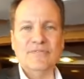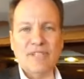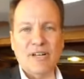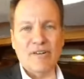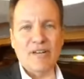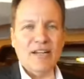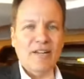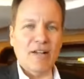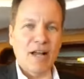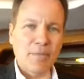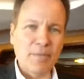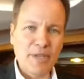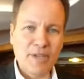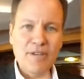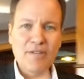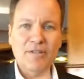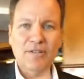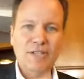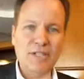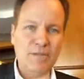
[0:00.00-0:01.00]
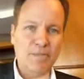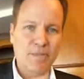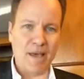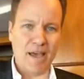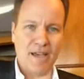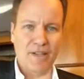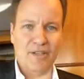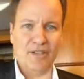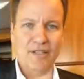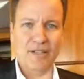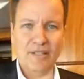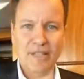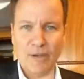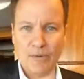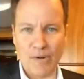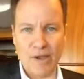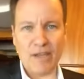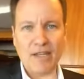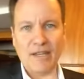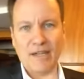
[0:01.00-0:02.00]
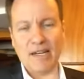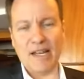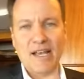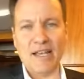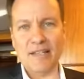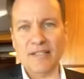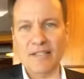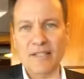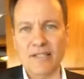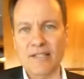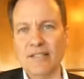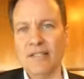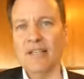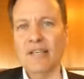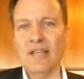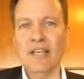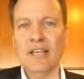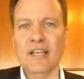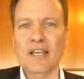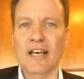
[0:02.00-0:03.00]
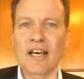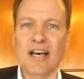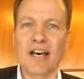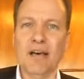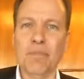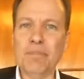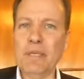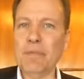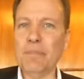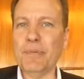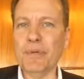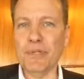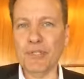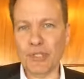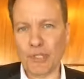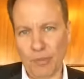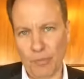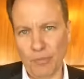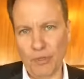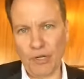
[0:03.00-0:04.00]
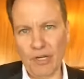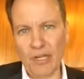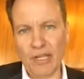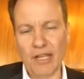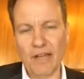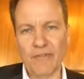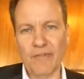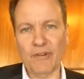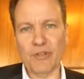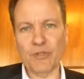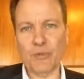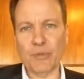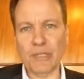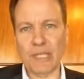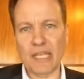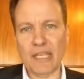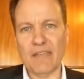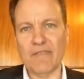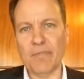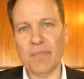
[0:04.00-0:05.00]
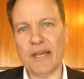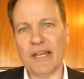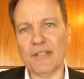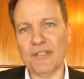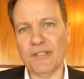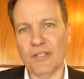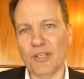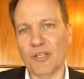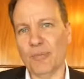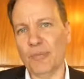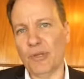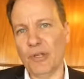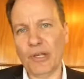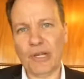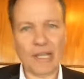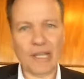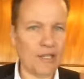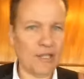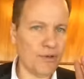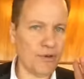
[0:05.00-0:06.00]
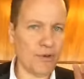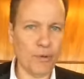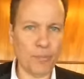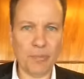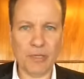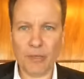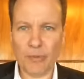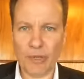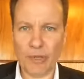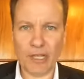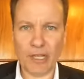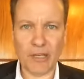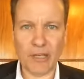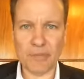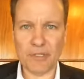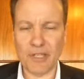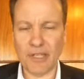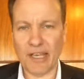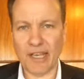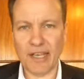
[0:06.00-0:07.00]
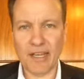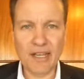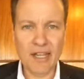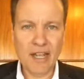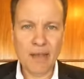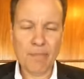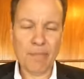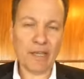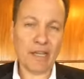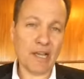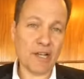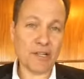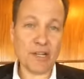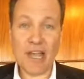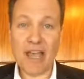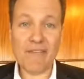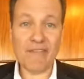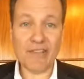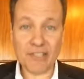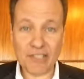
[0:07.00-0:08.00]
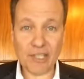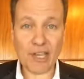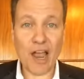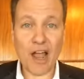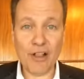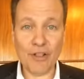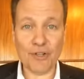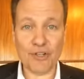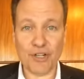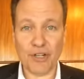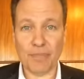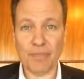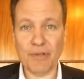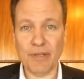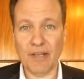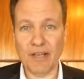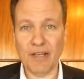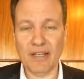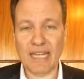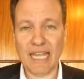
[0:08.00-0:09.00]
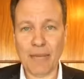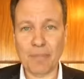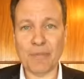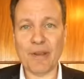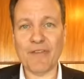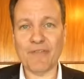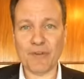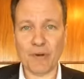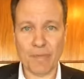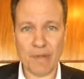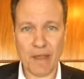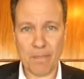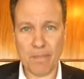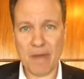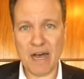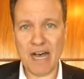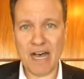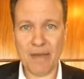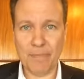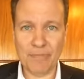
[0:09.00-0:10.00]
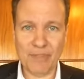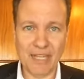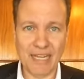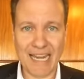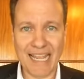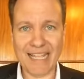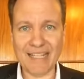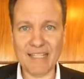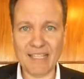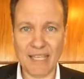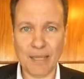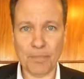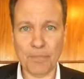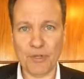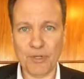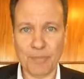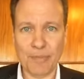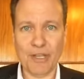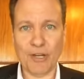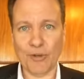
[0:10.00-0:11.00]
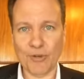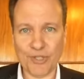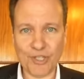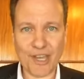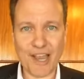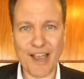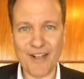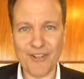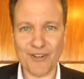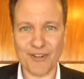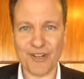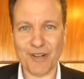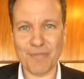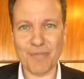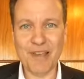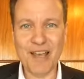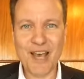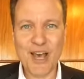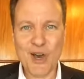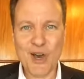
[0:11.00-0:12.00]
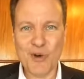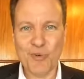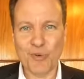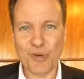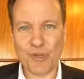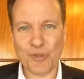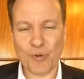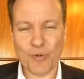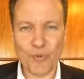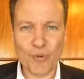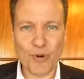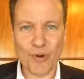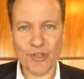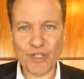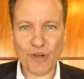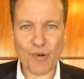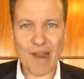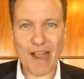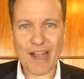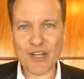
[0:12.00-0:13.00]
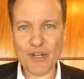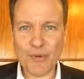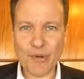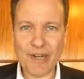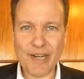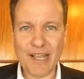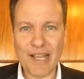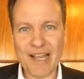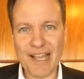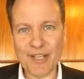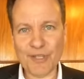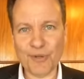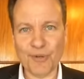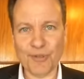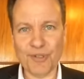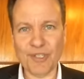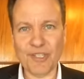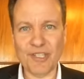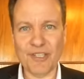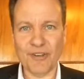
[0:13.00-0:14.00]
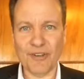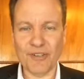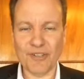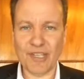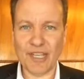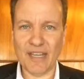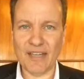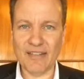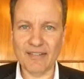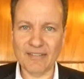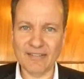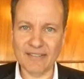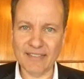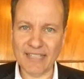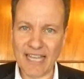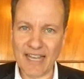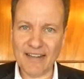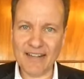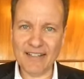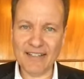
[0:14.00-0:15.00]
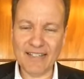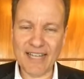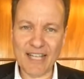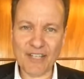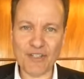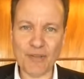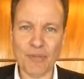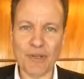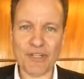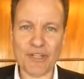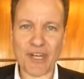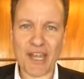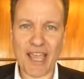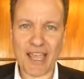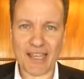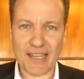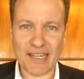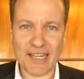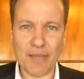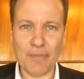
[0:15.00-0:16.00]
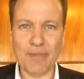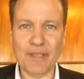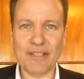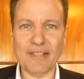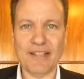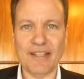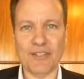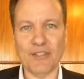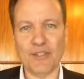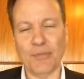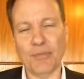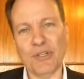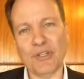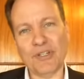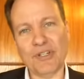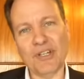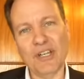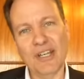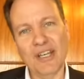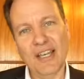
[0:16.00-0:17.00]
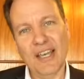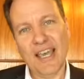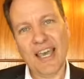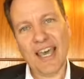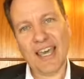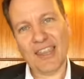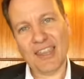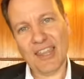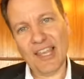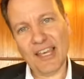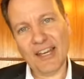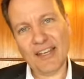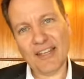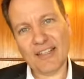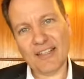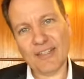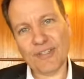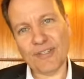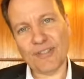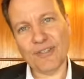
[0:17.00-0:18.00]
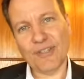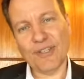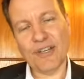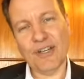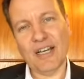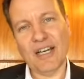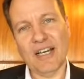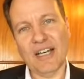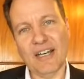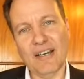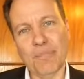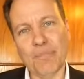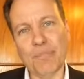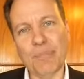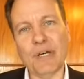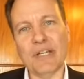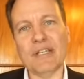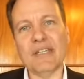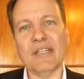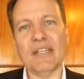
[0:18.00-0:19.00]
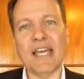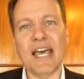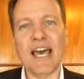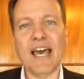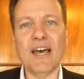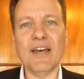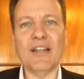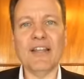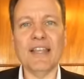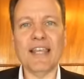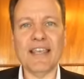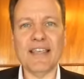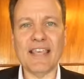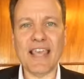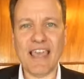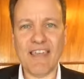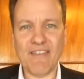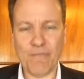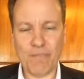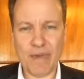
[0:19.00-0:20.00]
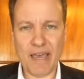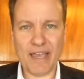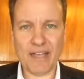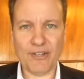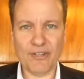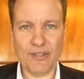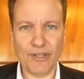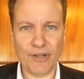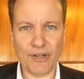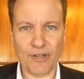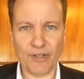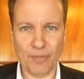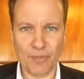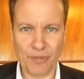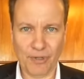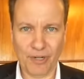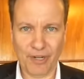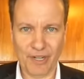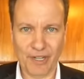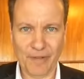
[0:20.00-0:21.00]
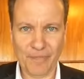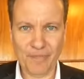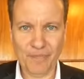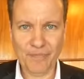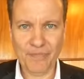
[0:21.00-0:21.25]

All right, I'm here at this pageant that recognizes people's community efforts, what they give back to the community. And you know me when it comes to that. My gosh, I have a scholarship named after my mom, the Nancy M. DiMino Scholarship, which rewards graduating high school seniors that not so much academics, not so much athletics, but how do they give back to their community.